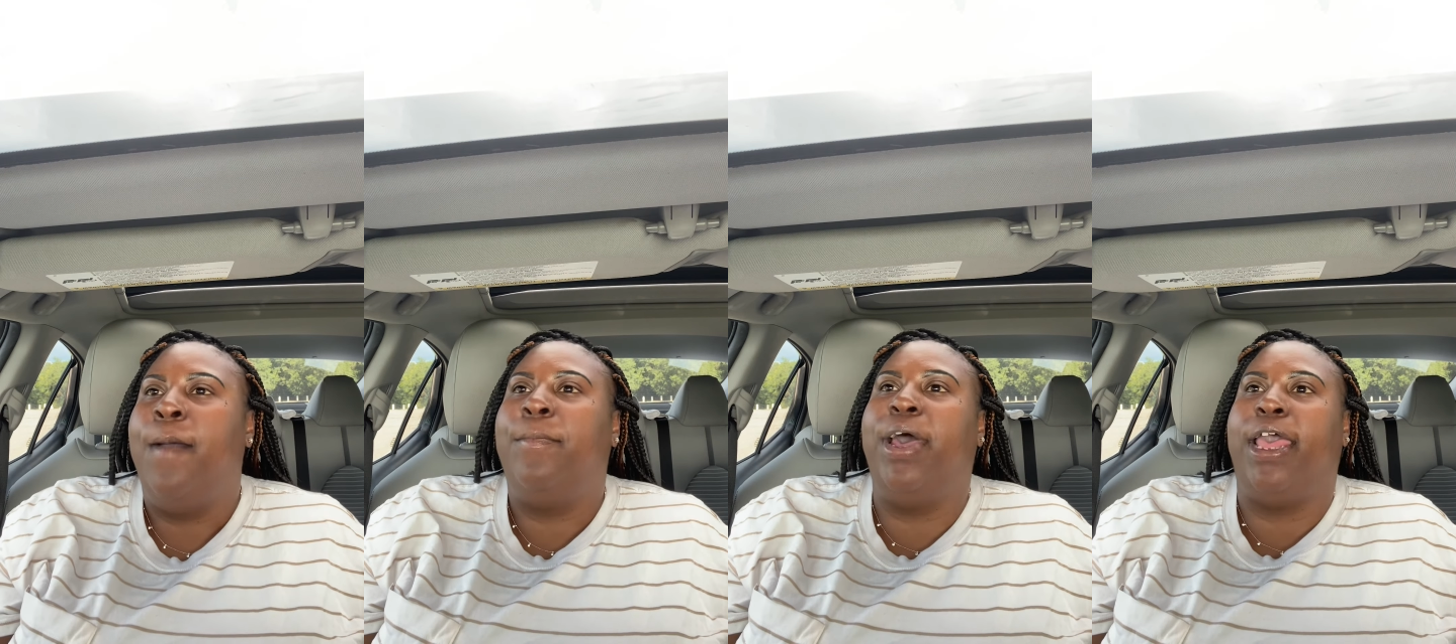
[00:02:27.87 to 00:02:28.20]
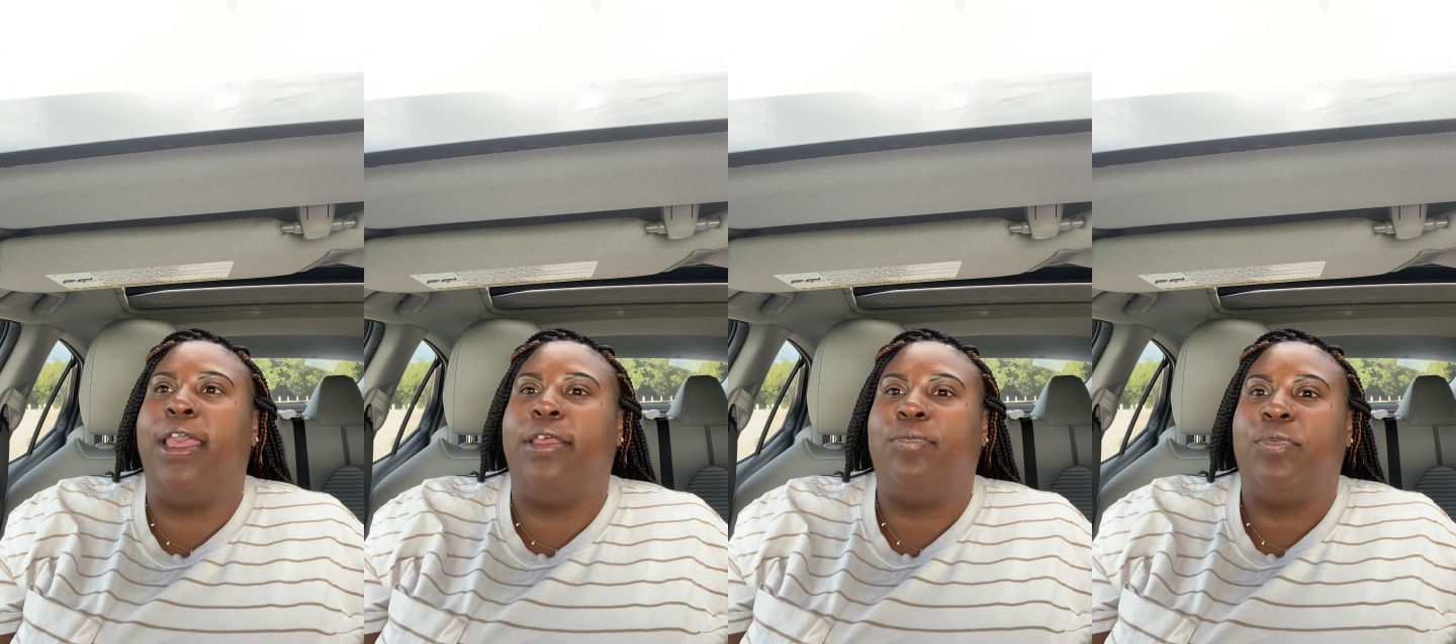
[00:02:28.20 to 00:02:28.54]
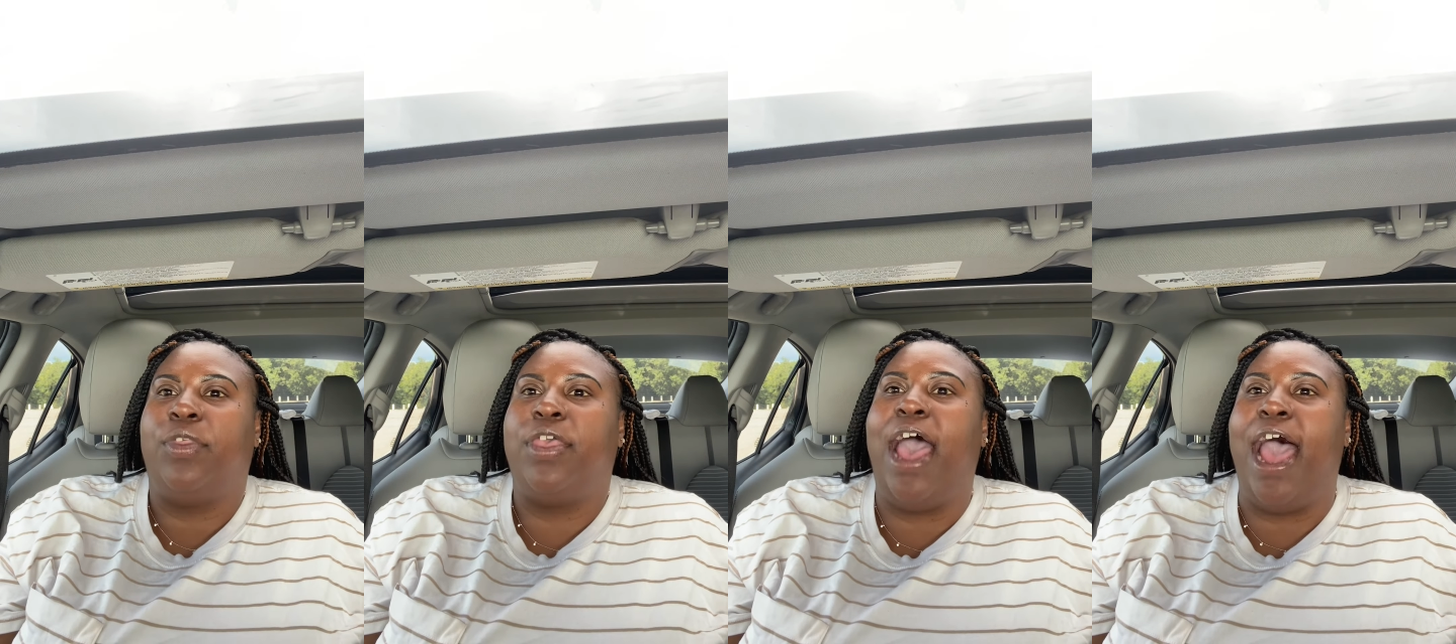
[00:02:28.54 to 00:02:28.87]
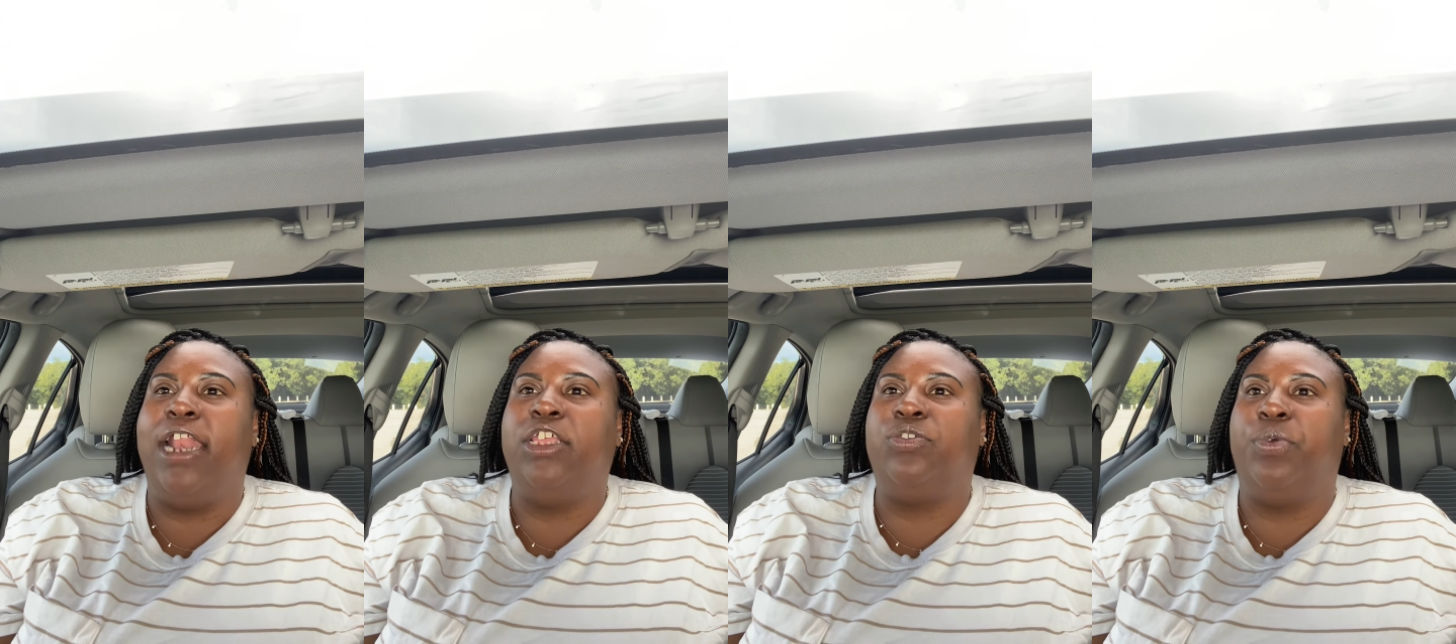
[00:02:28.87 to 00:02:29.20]
But
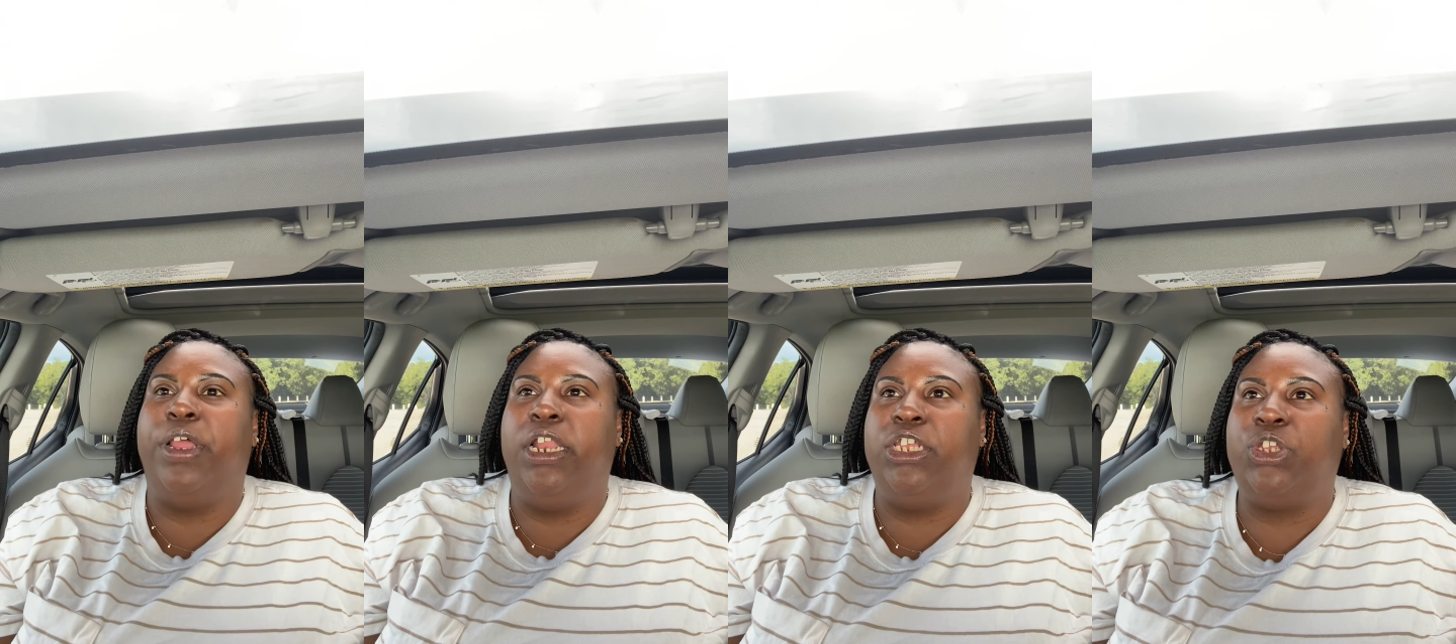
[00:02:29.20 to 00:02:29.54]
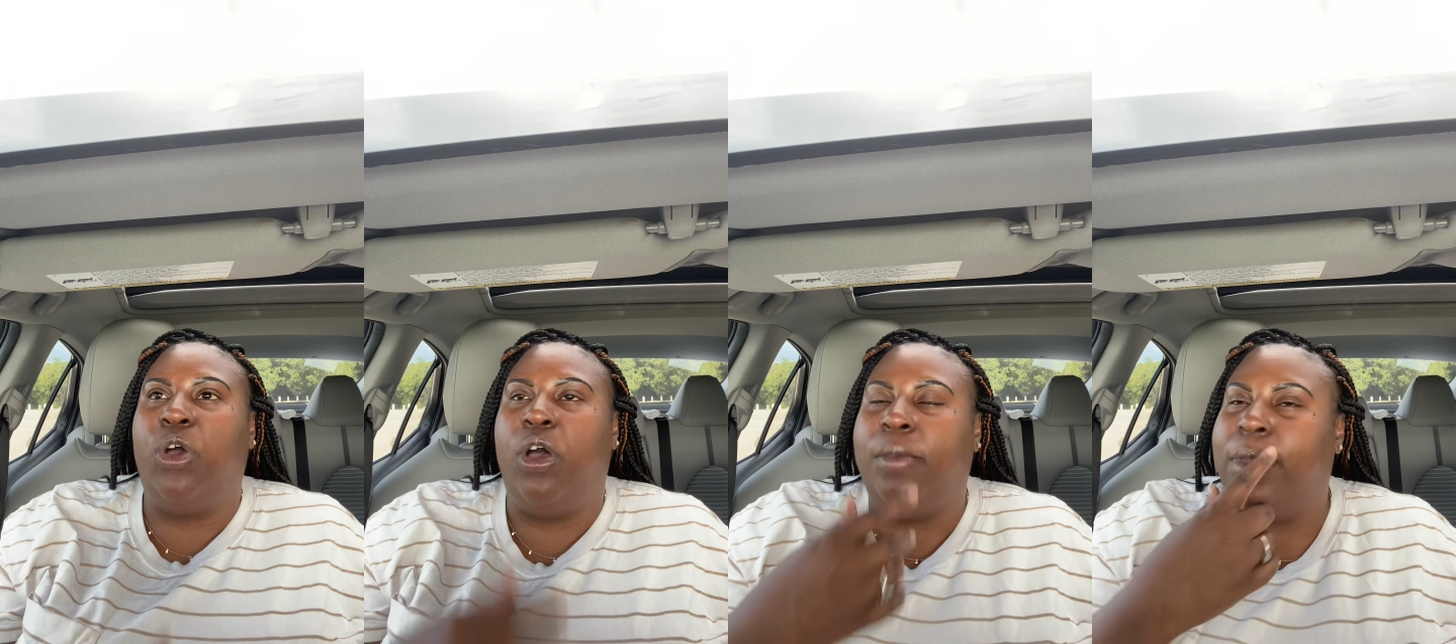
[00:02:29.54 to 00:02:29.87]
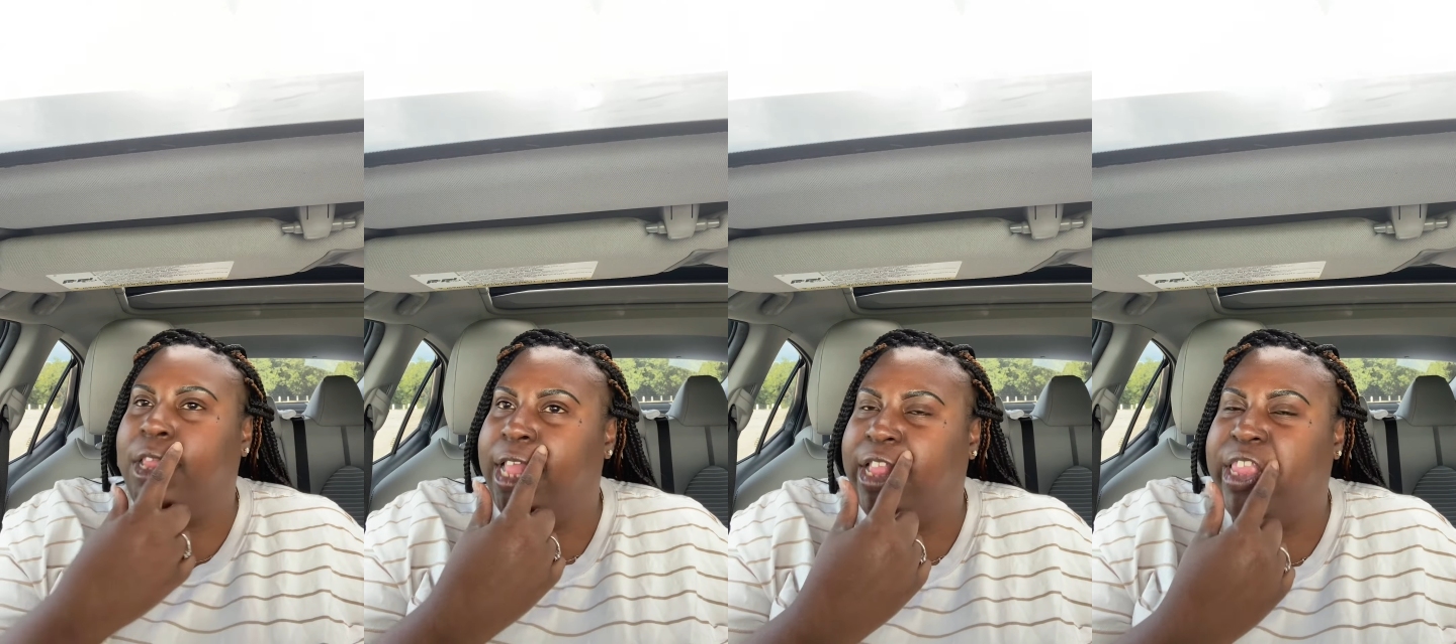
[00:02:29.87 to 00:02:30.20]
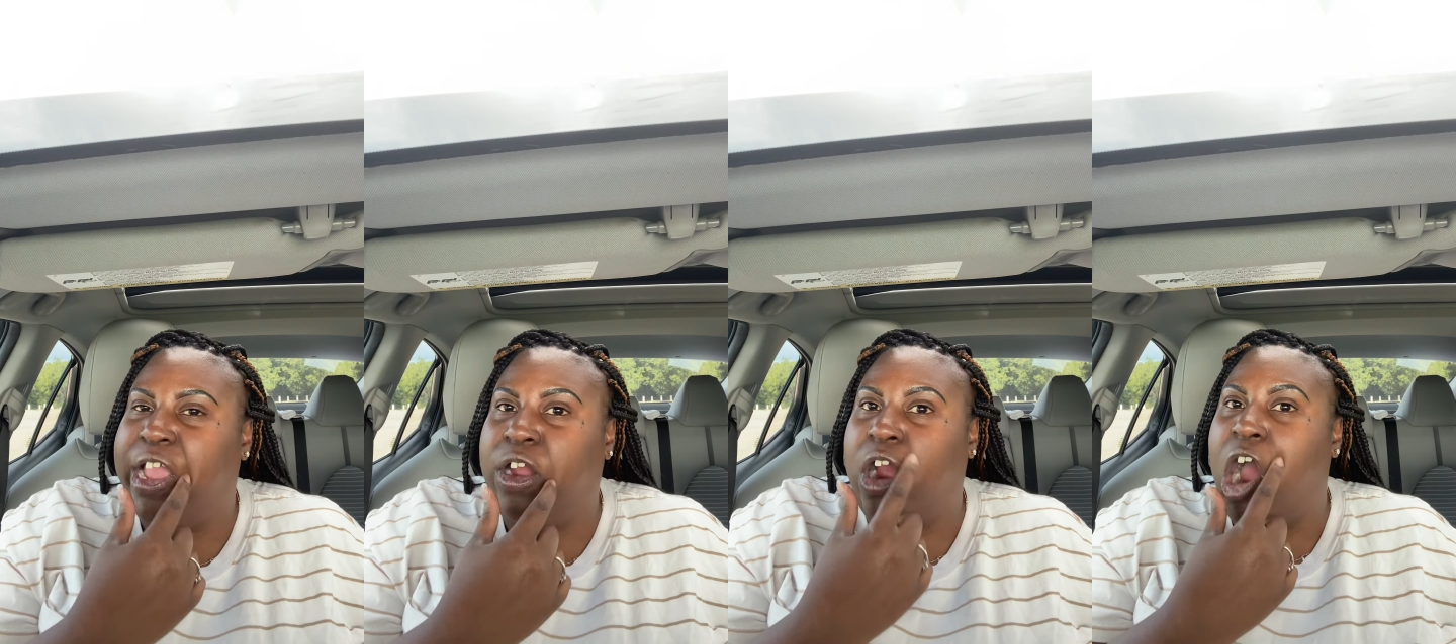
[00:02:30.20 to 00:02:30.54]
God is really showing me that there